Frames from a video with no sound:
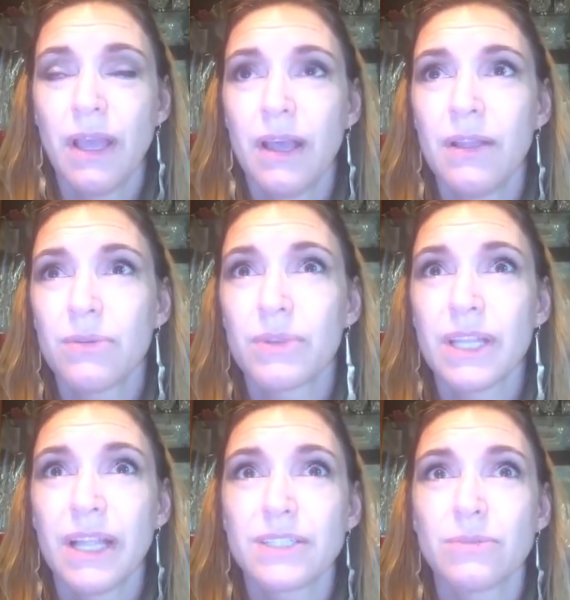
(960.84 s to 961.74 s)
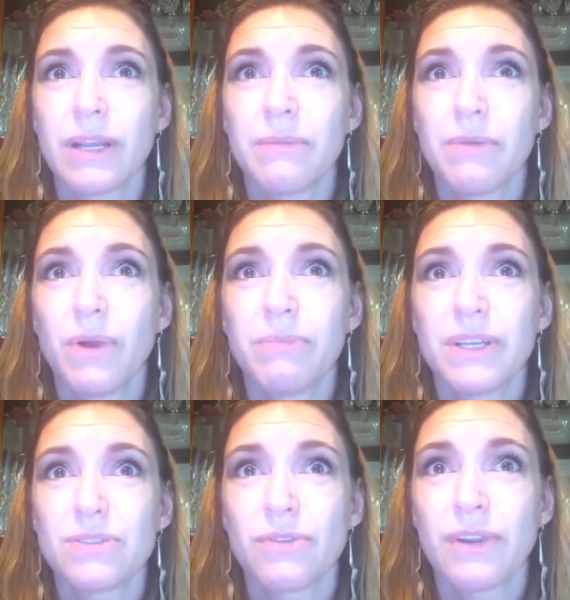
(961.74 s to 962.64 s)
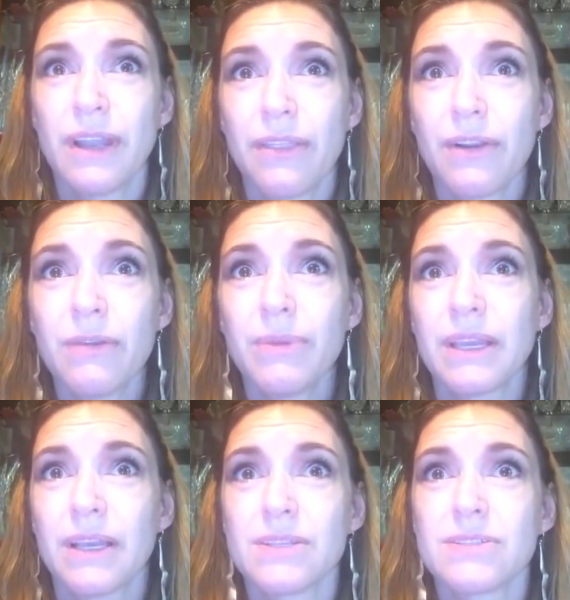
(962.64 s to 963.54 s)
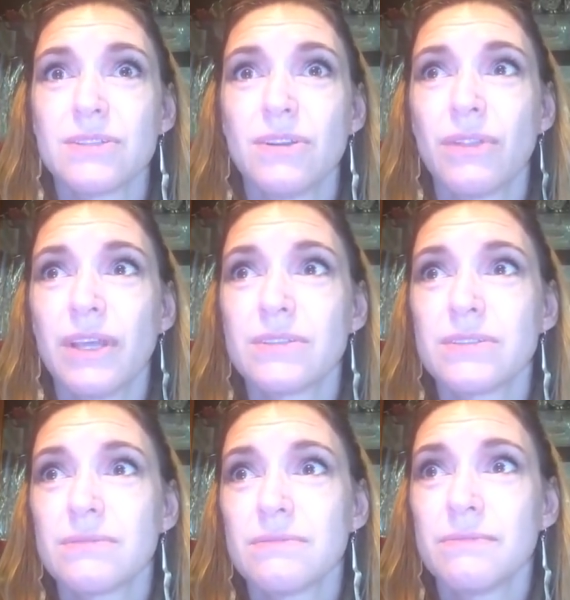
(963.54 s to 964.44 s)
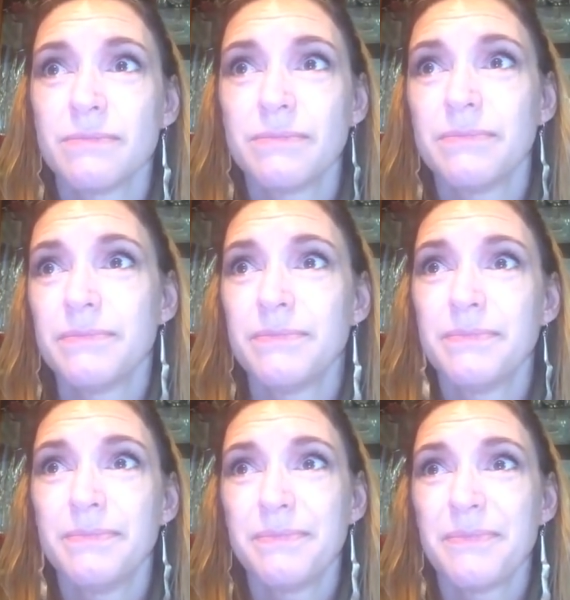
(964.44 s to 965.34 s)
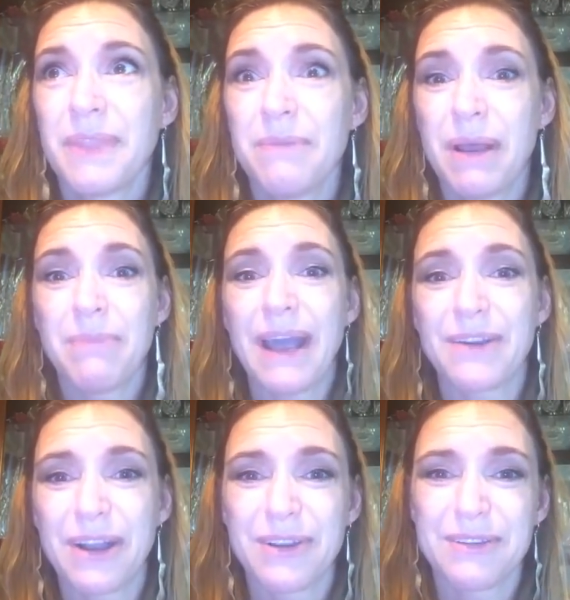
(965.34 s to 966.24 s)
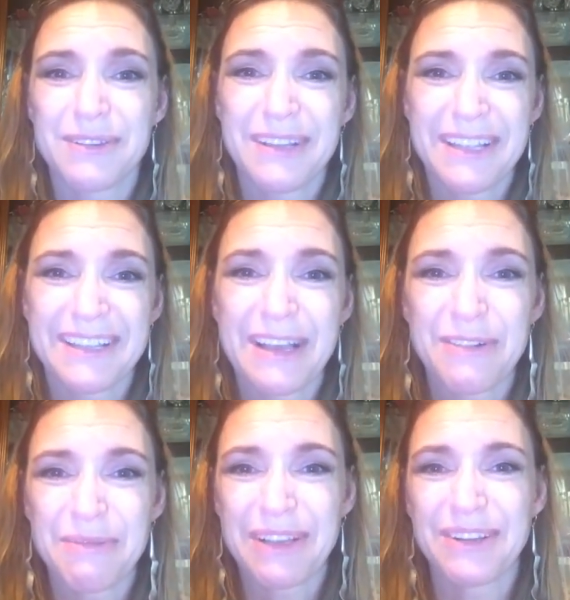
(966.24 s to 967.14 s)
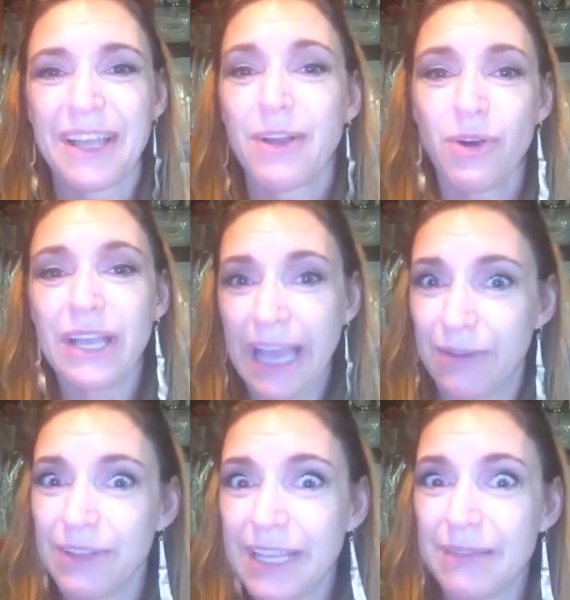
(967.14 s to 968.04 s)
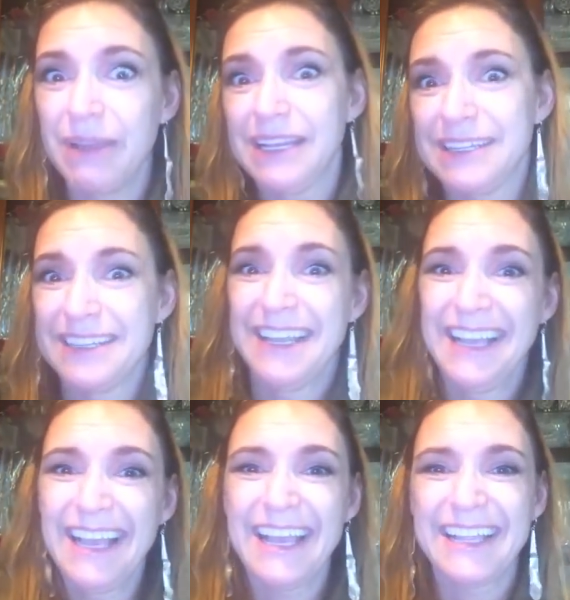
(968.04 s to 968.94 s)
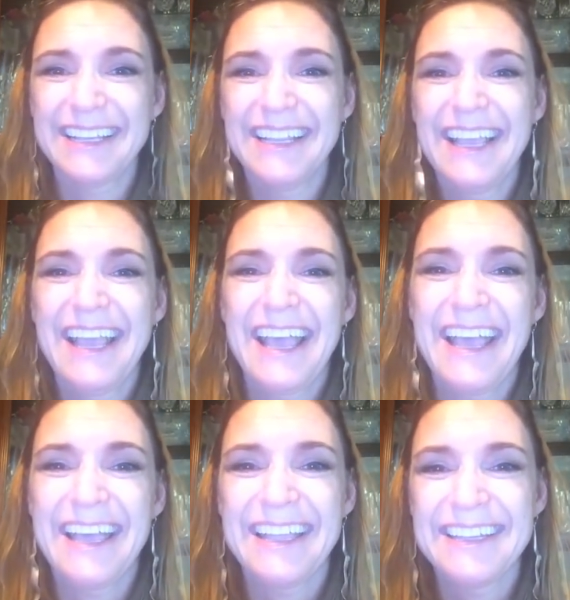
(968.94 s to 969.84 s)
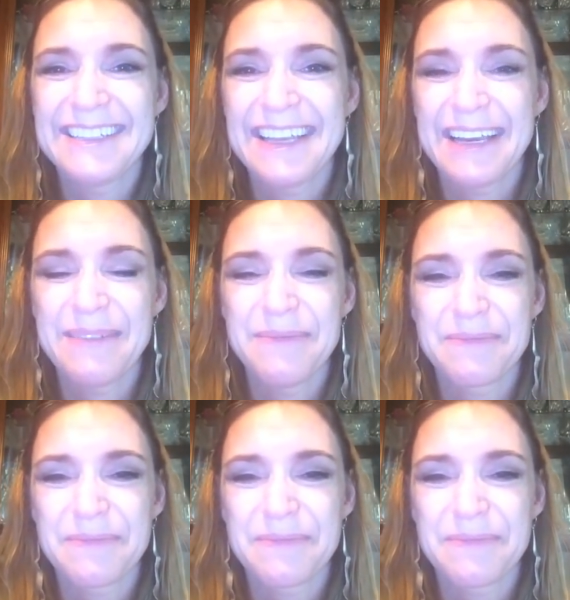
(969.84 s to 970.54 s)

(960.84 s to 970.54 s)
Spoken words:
I don't really like to recommend one place over another because, that's that my background in government. You're like, oh, I can't really commit and and um,